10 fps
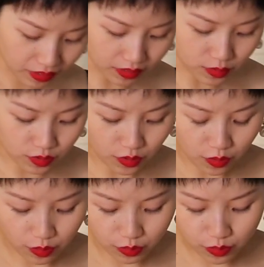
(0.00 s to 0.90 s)
And
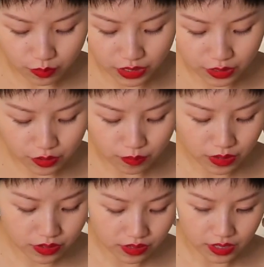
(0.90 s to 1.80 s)
so we don't need too
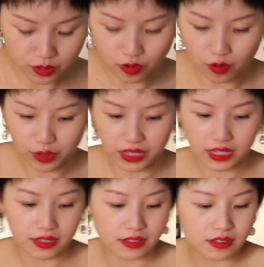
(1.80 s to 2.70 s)
much. That's all we
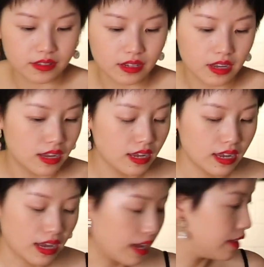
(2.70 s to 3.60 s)
need.
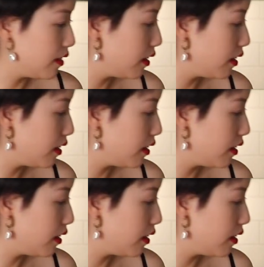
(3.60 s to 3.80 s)
And